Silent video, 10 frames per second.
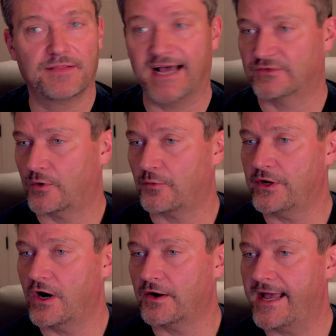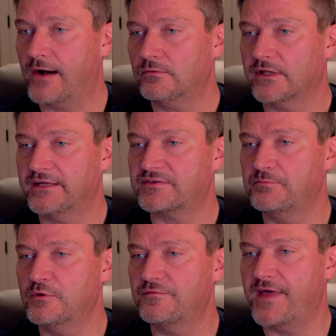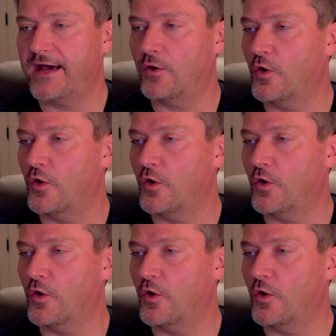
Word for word: that's where we are now. Let's move that